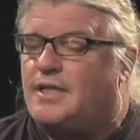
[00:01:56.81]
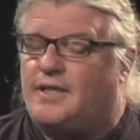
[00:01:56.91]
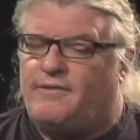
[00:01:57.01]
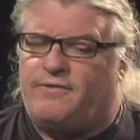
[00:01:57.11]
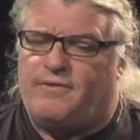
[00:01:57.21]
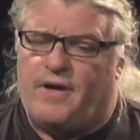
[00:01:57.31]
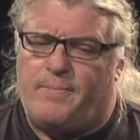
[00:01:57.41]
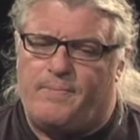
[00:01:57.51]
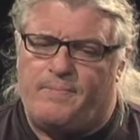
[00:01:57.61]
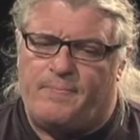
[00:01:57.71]
If
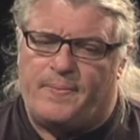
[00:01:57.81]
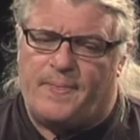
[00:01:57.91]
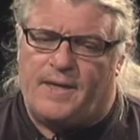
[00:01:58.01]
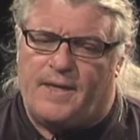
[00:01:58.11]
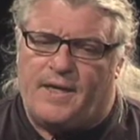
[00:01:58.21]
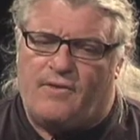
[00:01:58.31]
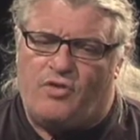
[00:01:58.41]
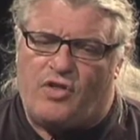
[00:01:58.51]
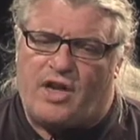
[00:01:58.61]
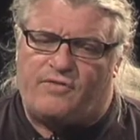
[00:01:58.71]

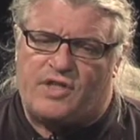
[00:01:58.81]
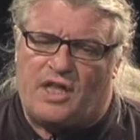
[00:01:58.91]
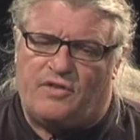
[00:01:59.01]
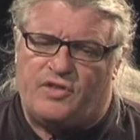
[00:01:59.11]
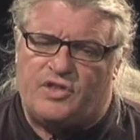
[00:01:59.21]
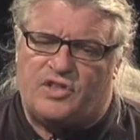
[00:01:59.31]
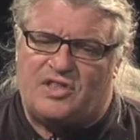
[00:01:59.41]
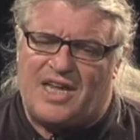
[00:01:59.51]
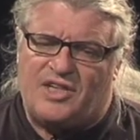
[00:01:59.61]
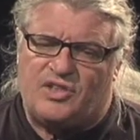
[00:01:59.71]
you thought of television
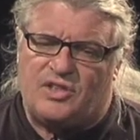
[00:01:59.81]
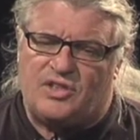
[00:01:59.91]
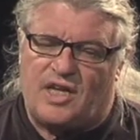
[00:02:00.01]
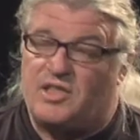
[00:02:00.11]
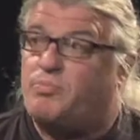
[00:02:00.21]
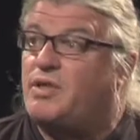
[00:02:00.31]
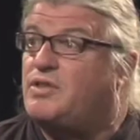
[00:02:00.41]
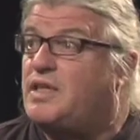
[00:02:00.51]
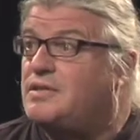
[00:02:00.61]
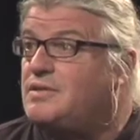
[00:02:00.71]
stations as
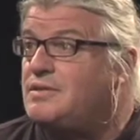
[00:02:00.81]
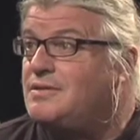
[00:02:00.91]
buildings,